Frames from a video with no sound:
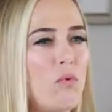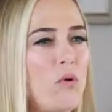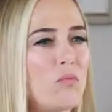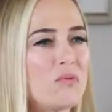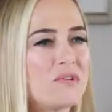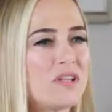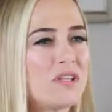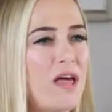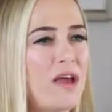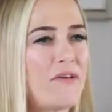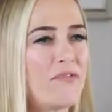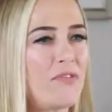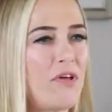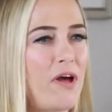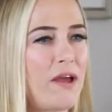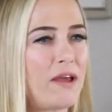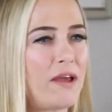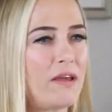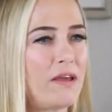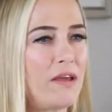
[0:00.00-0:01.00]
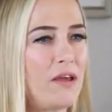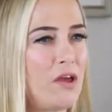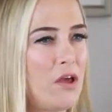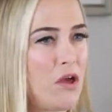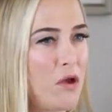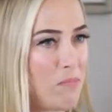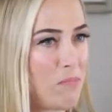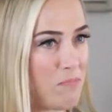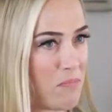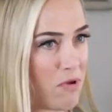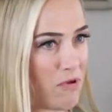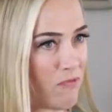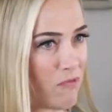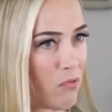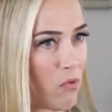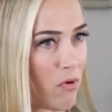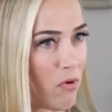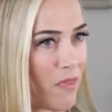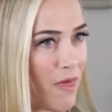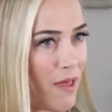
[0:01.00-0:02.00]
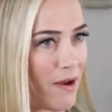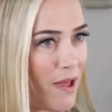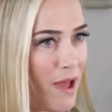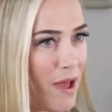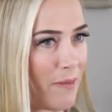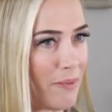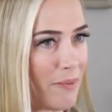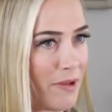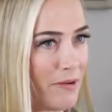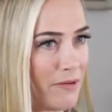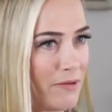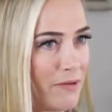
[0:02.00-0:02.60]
What was life like before that happened?